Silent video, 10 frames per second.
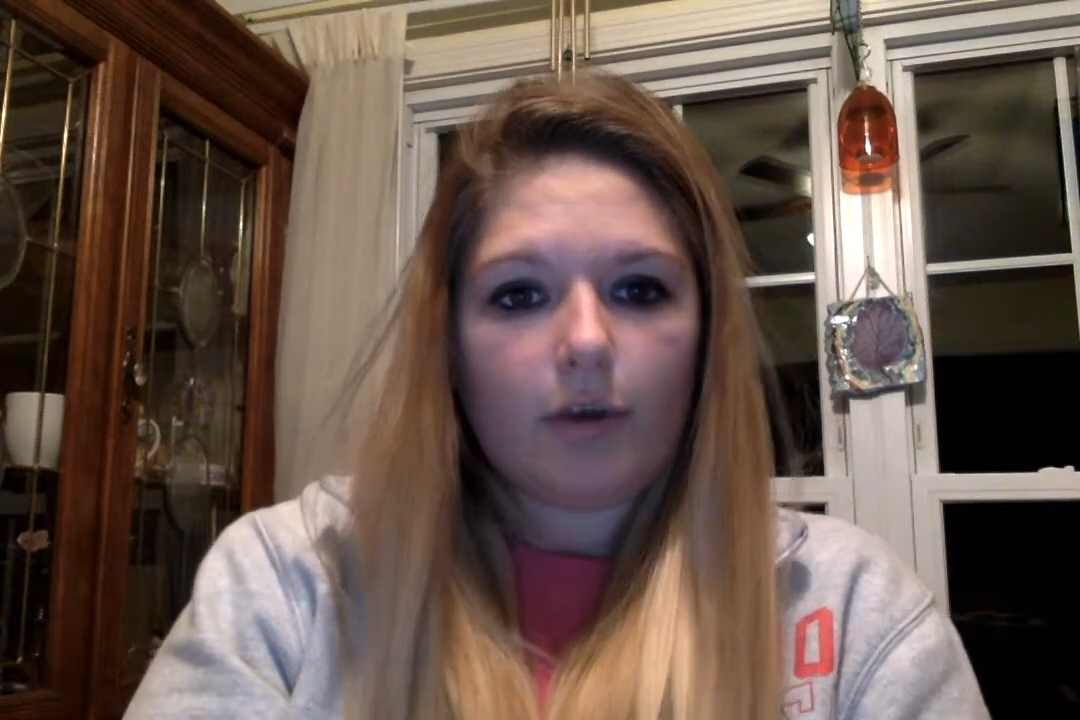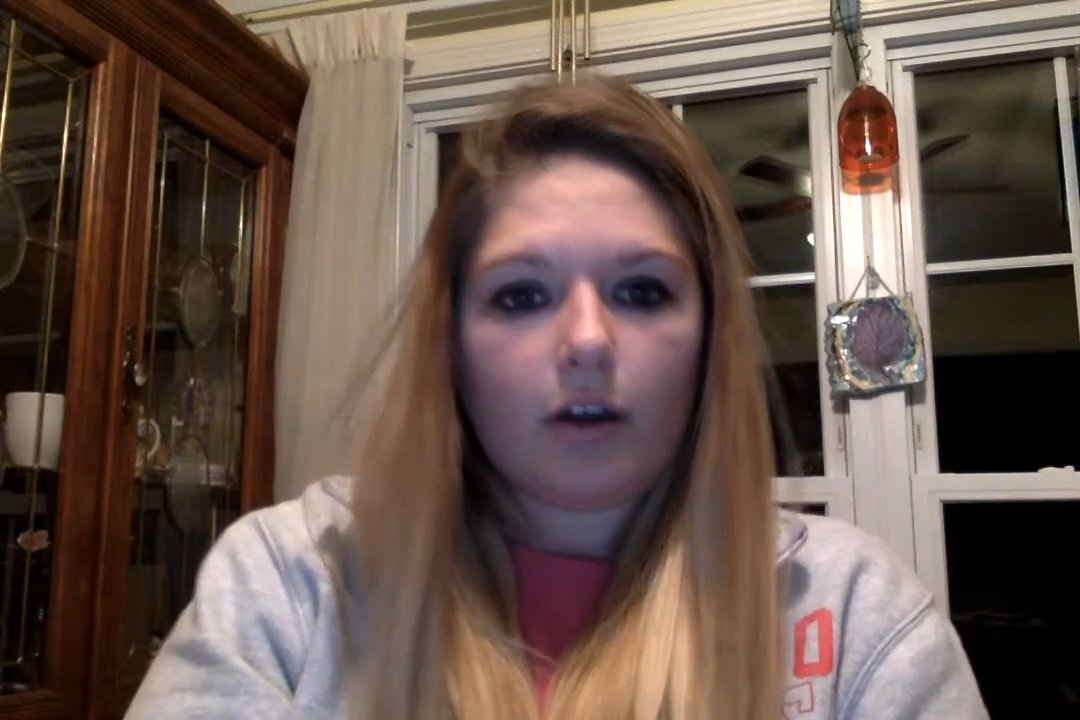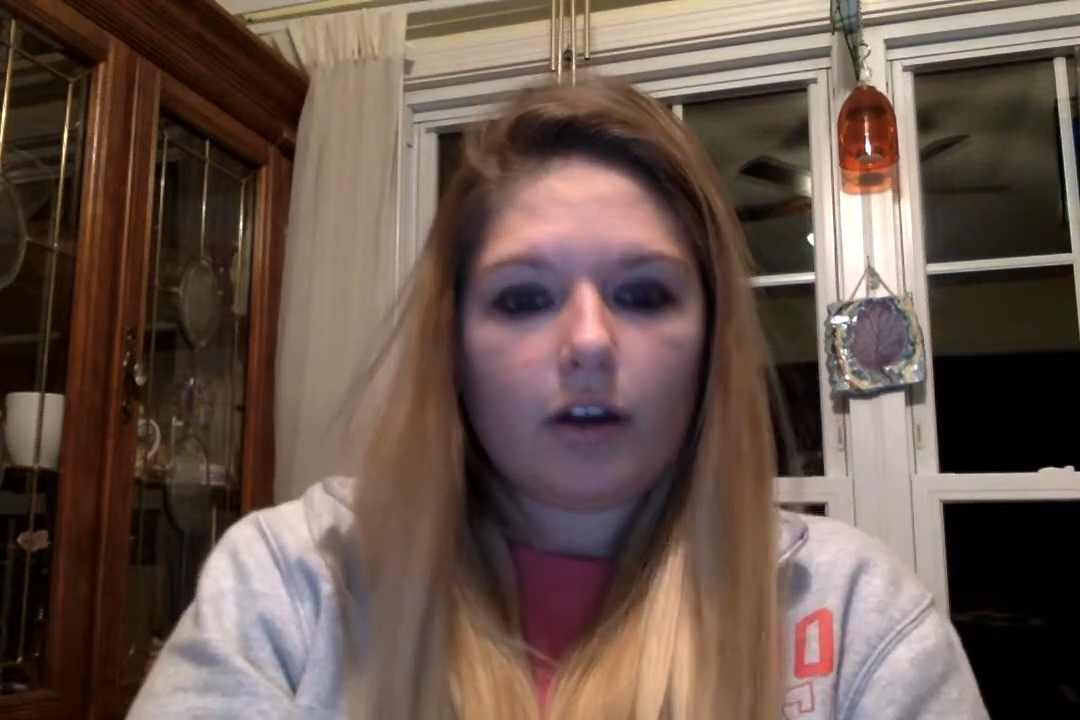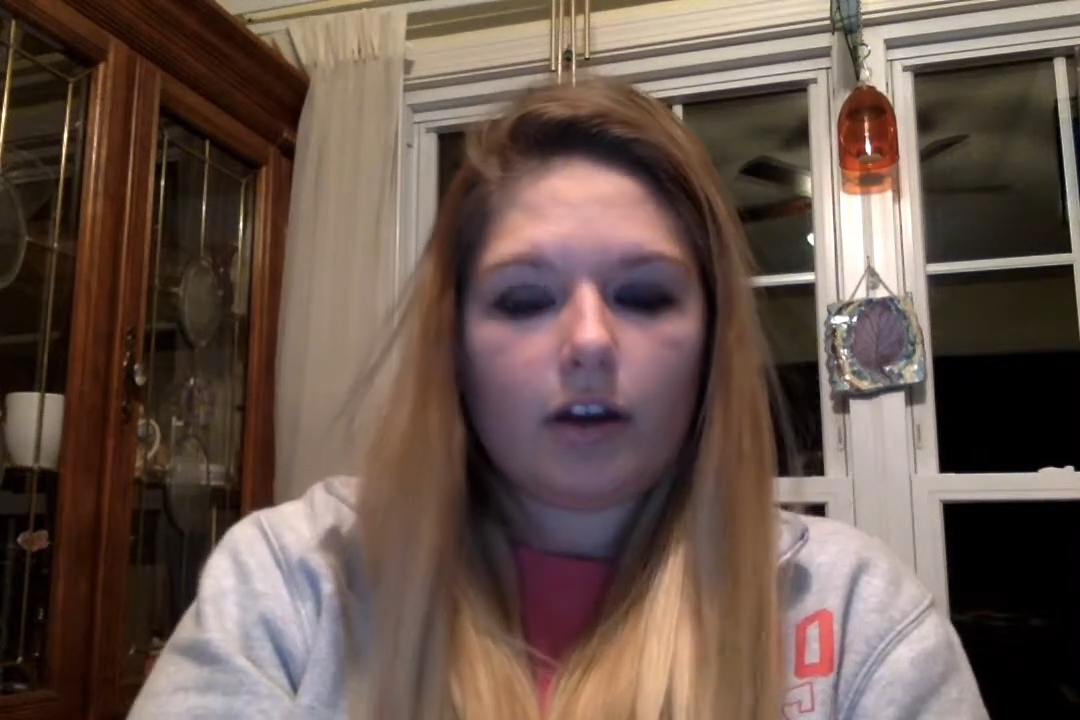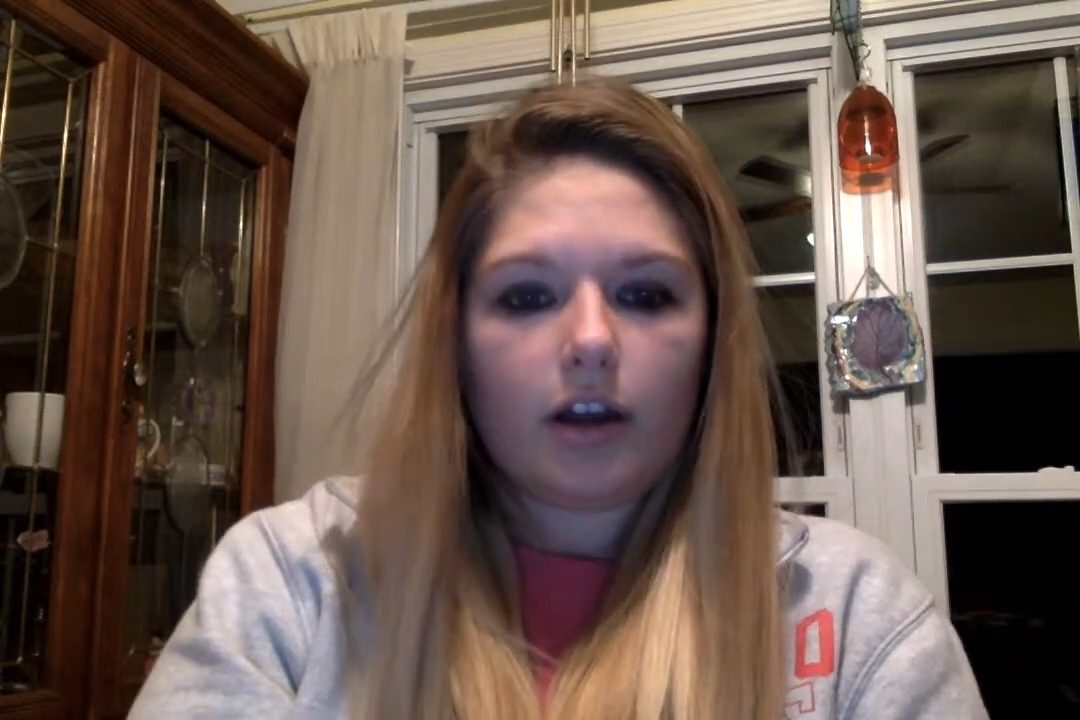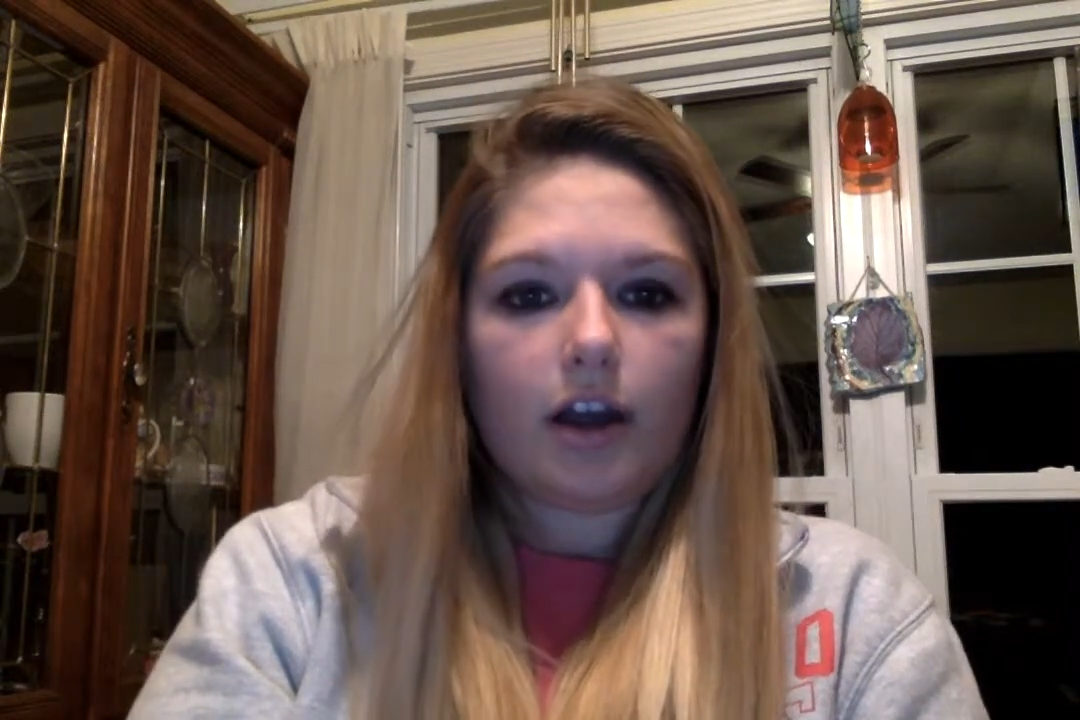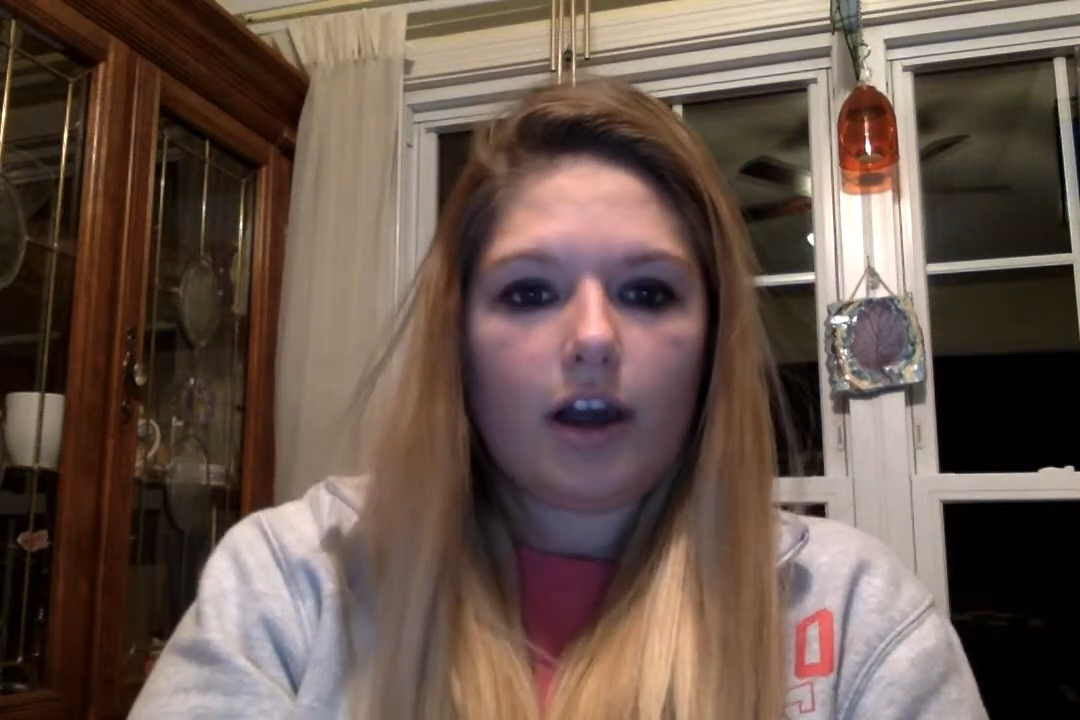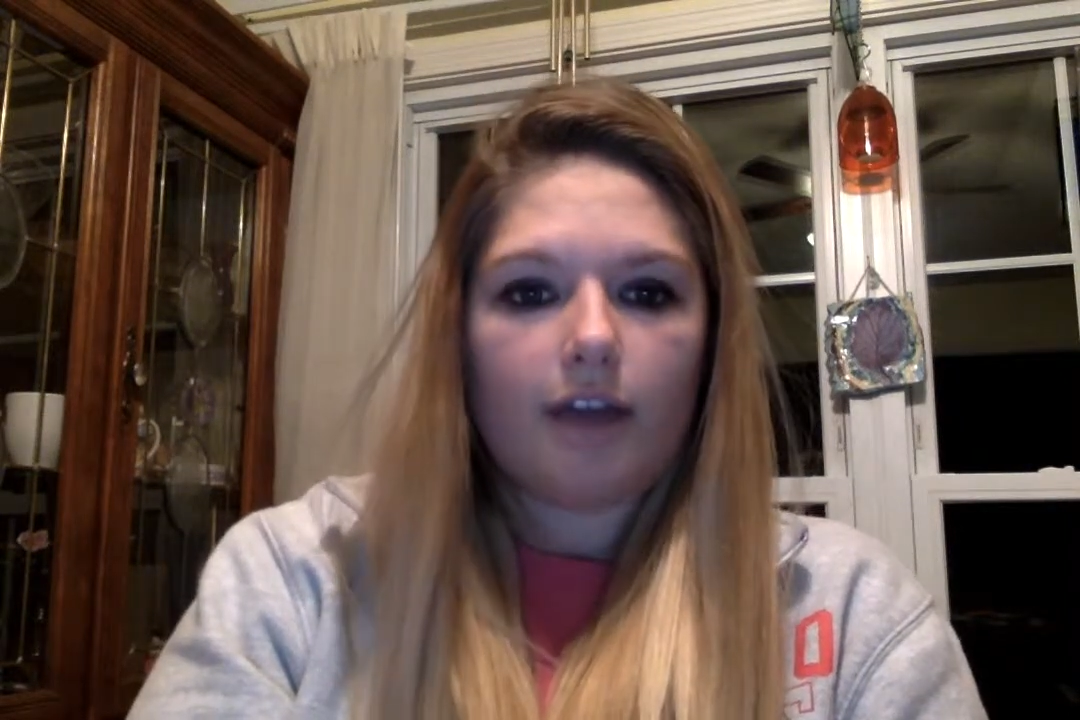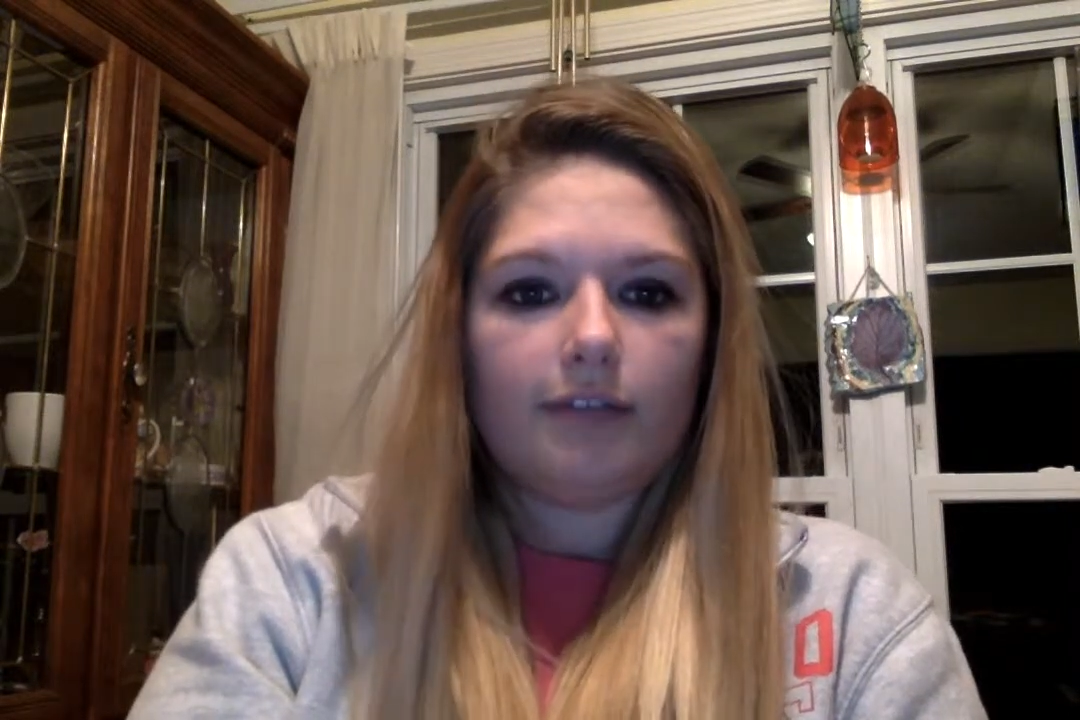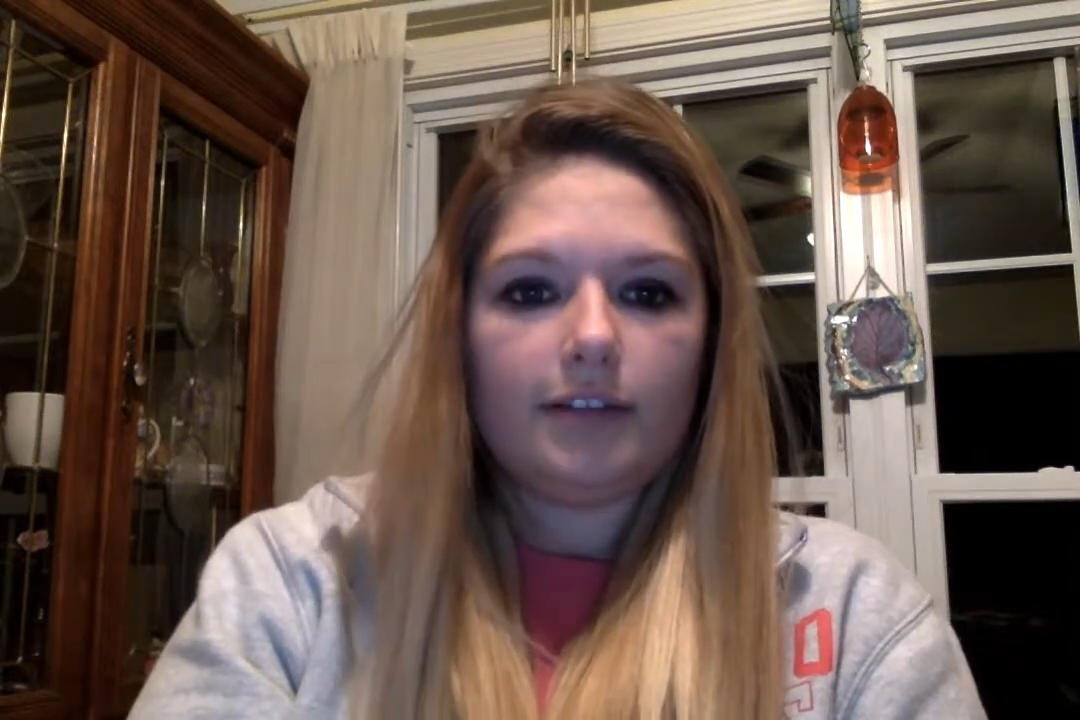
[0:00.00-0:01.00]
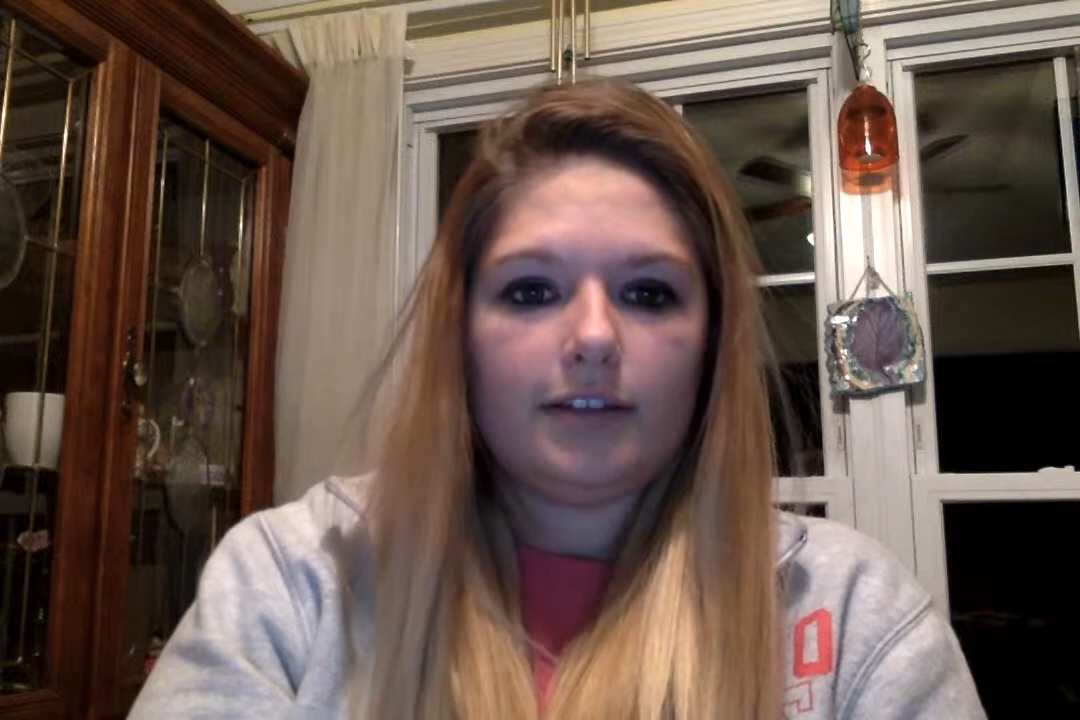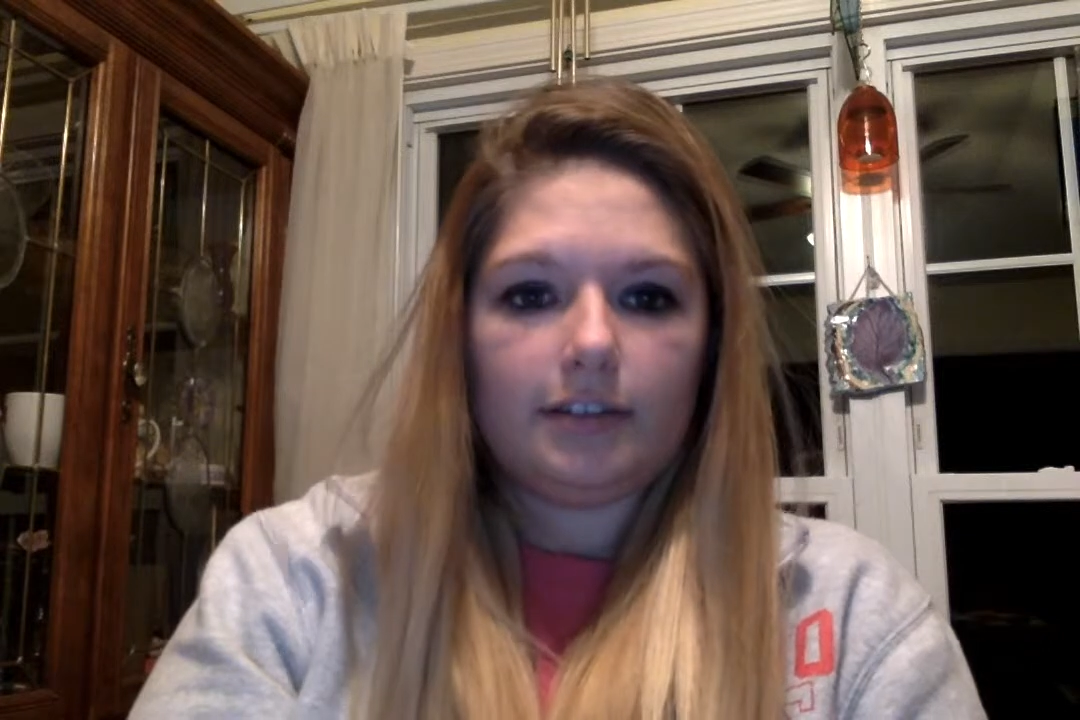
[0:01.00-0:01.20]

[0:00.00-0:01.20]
part of this